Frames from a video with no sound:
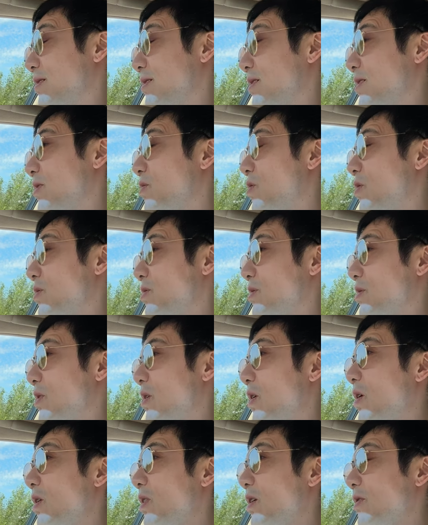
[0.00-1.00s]
the courses
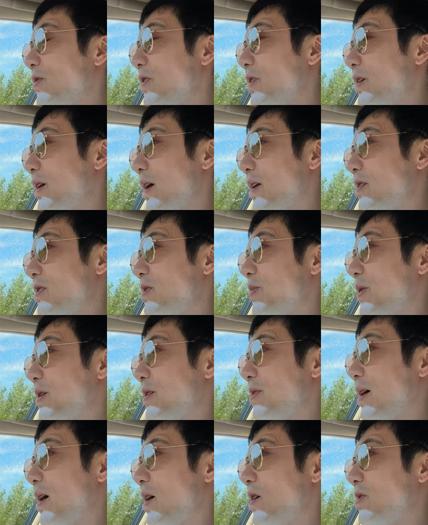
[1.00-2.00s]
all over again,
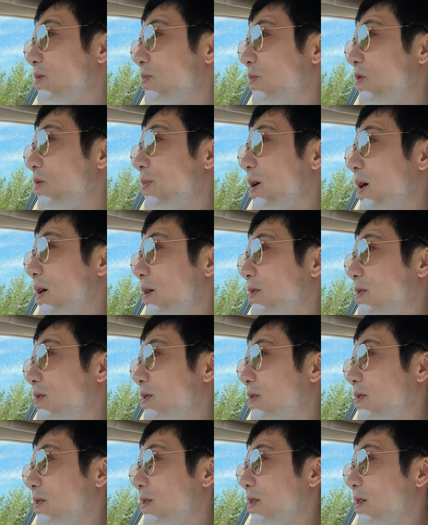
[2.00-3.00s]
spend a thousand more
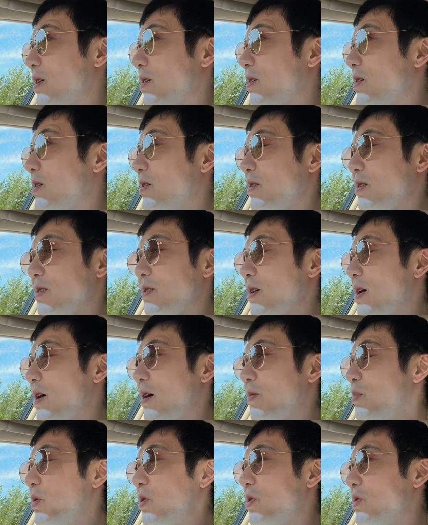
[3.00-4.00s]
bucks, get all this
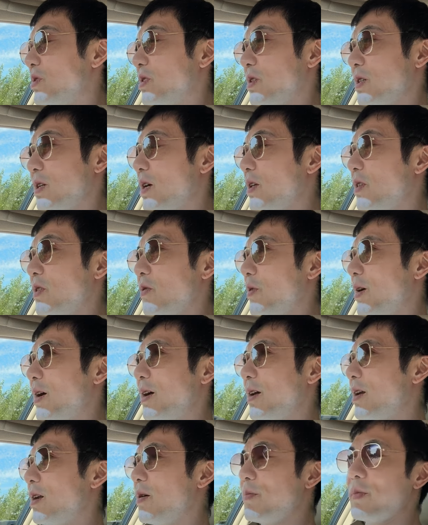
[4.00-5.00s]
uh, bullshit out of the
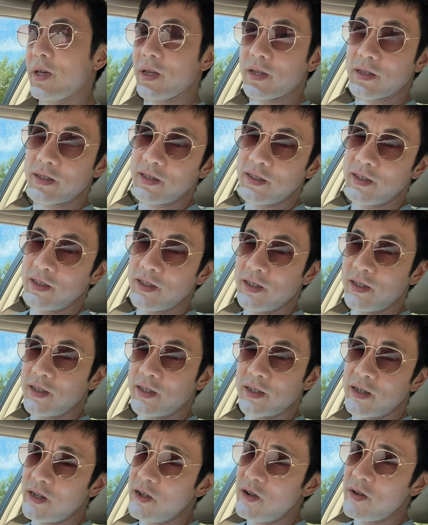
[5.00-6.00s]
way. And I'm like,
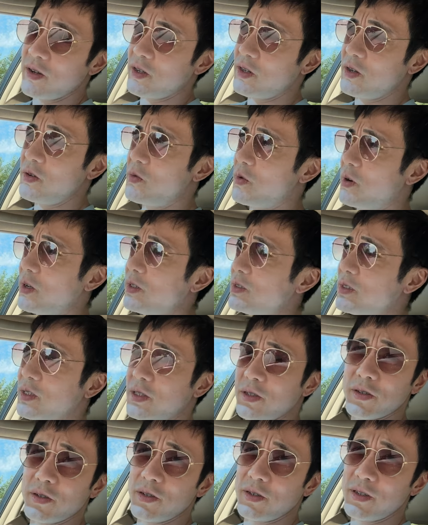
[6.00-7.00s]
no, I don't want
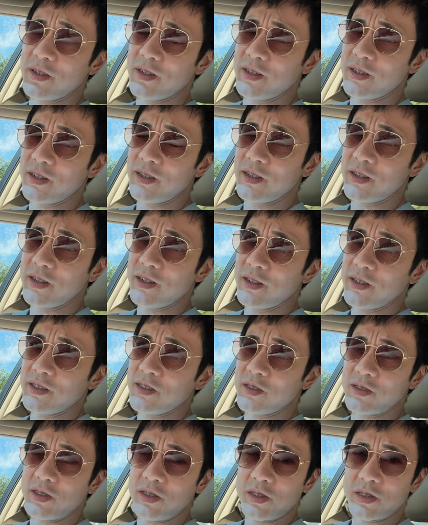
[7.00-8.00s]
to.
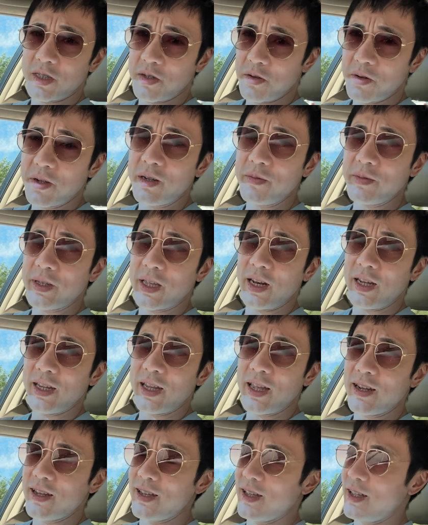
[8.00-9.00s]
So do you see what I'm
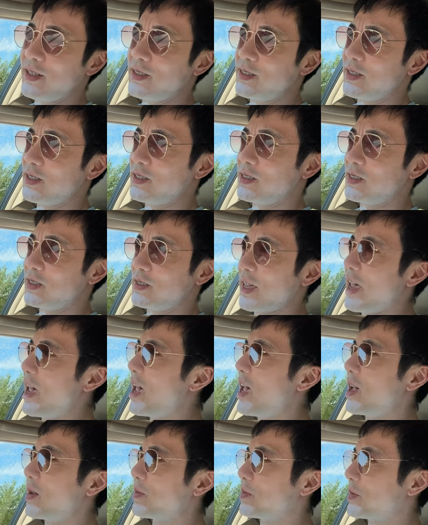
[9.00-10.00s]
getting at? It's a
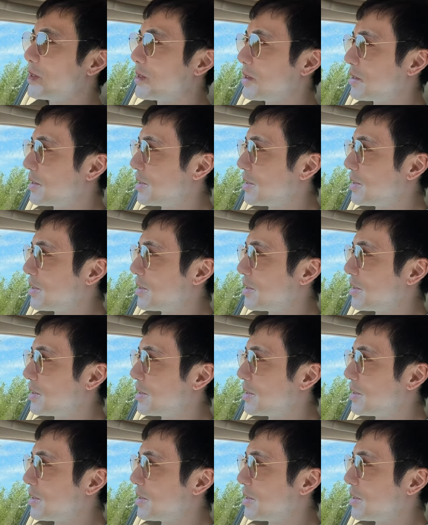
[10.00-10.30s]
scam